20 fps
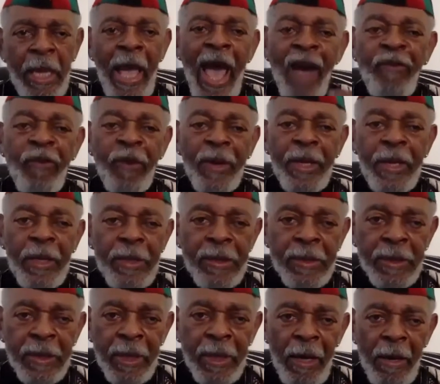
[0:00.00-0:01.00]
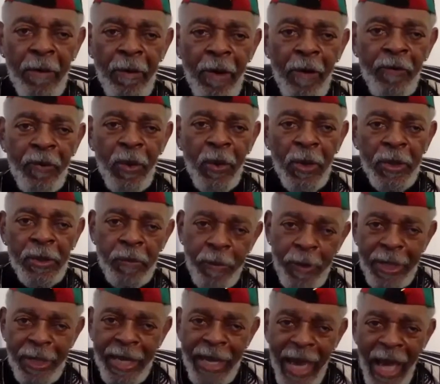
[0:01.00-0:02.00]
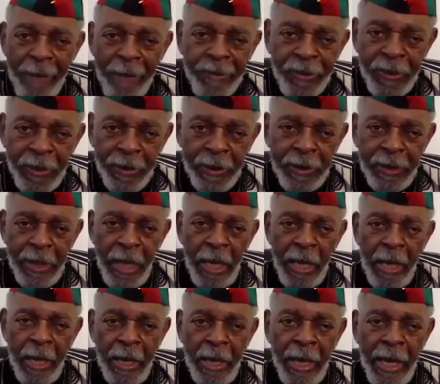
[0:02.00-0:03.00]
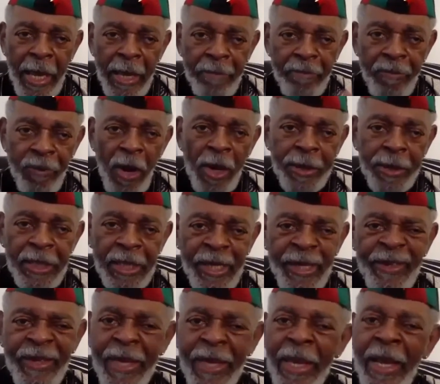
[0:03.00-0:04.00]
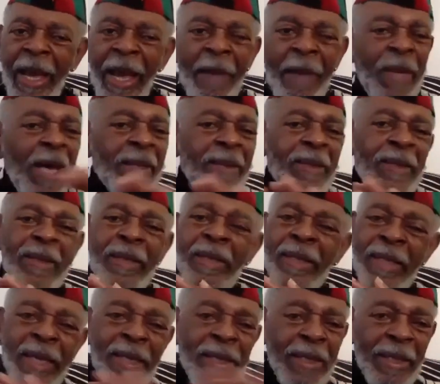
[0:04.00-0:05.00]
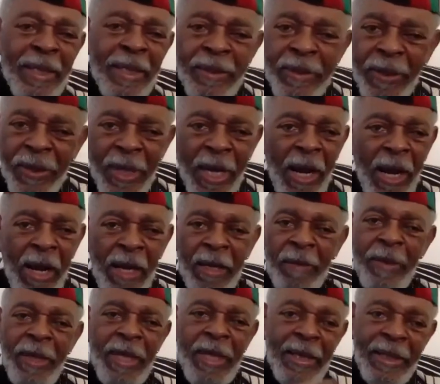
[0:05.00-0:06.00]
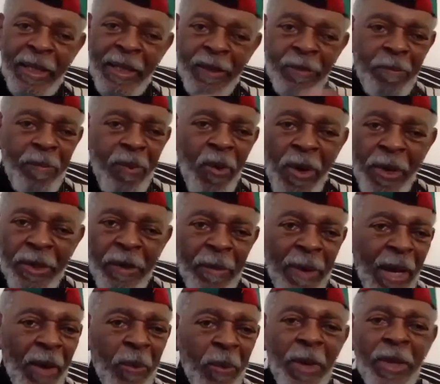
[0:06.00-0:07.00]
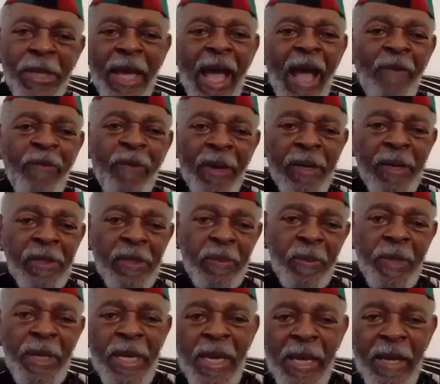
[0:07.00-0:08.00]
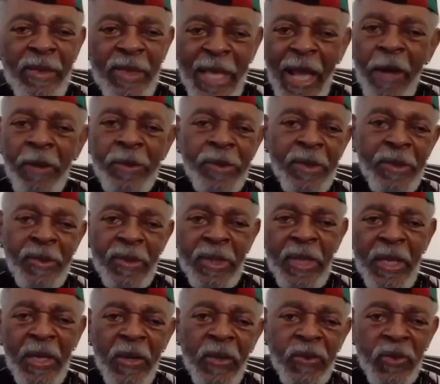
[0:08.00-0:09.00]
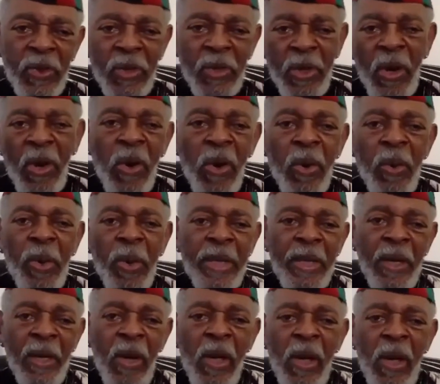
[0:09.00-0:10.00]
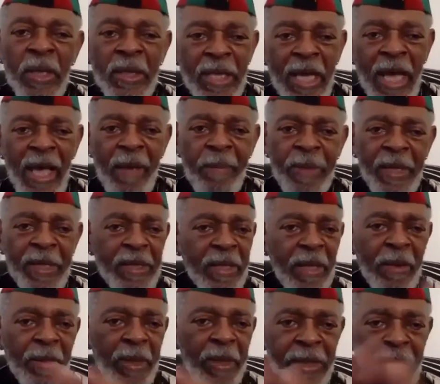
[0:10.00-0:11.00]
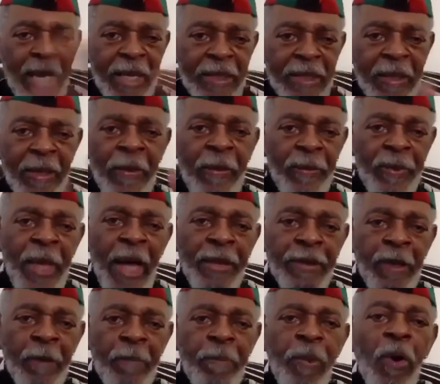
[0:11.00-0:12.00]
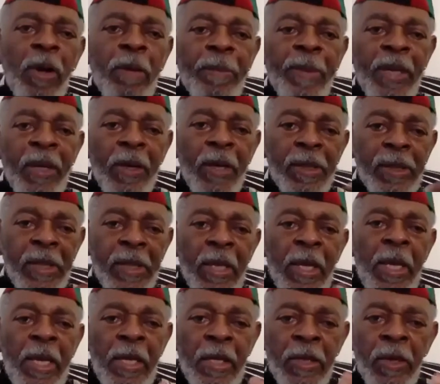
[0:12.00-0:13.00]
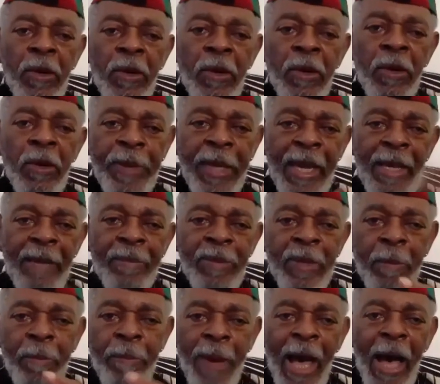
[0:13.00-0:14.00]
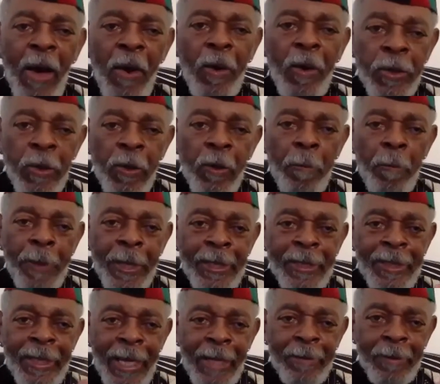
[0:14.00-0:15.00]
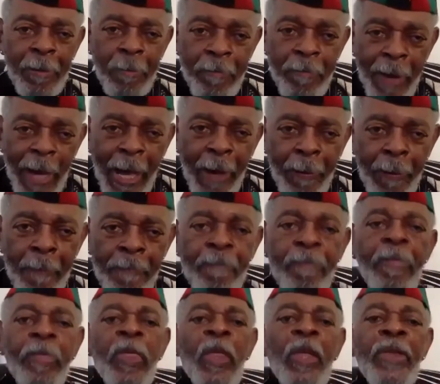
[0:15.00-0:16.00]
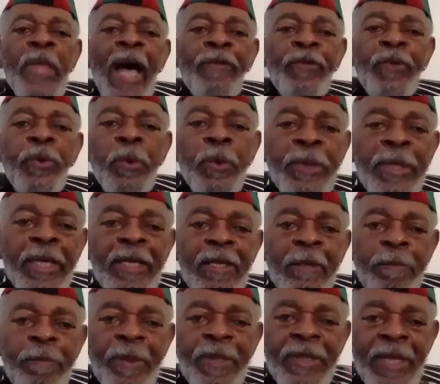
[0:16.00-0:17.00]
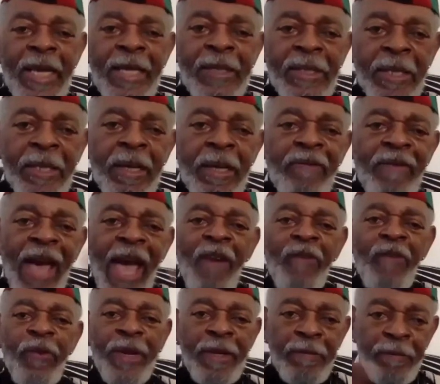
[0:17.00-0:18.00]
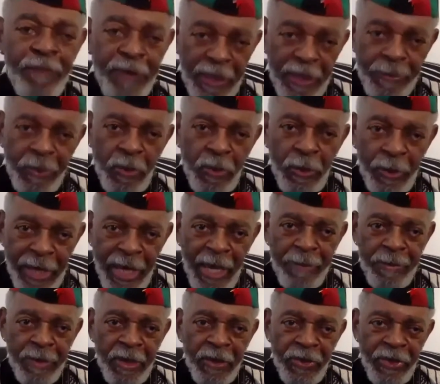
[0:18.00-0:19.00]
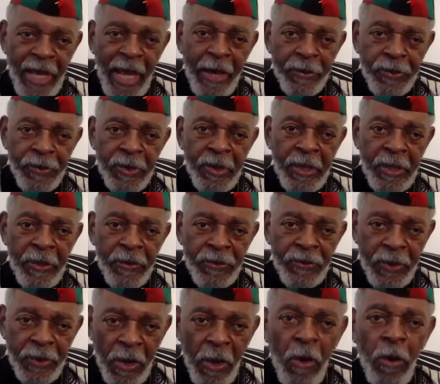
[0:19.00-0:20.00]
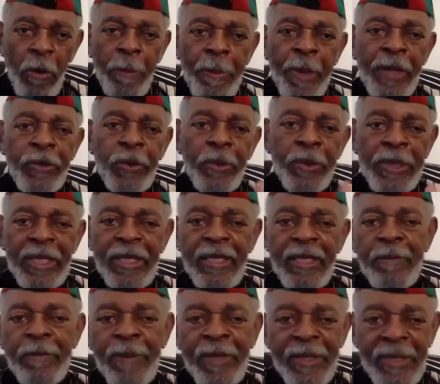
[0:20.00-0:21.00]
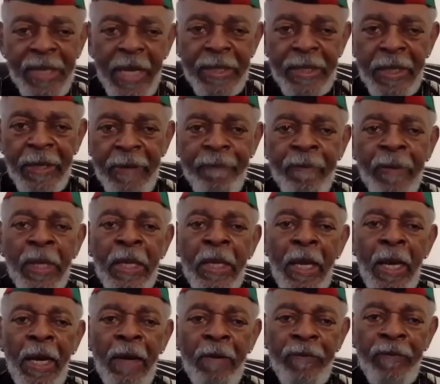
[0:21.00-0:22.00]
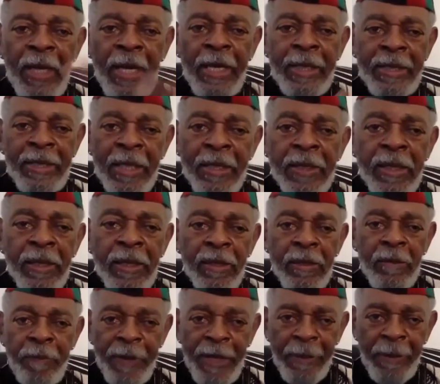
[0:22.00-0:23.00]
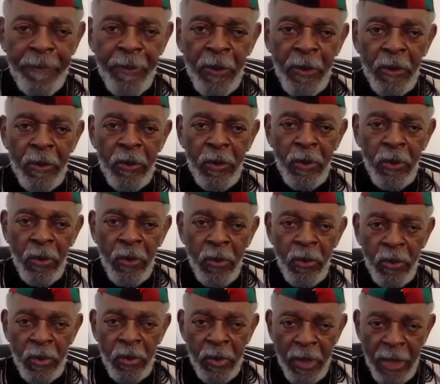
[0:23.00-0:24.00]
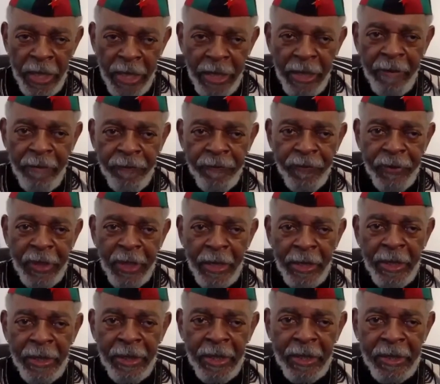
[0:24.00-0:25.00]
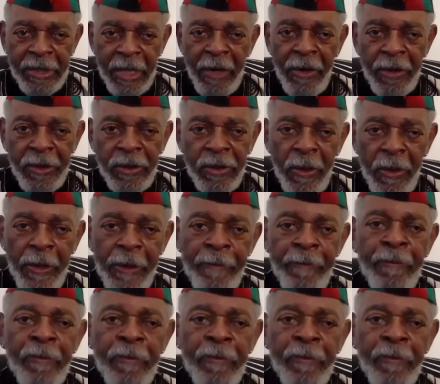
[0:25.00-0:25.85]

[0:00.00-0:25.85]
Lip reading: Africans, of course, were captured and brought here. I'm not getting into the argument at this point about whether Africans were here thousands of years ago and a long time, et cetera. That's not the point, because Europe came to power, Europeans came to power, not through dispossession of African people who came here 1,000 years ago, but through dispossession of indigenous people who lived in this territory.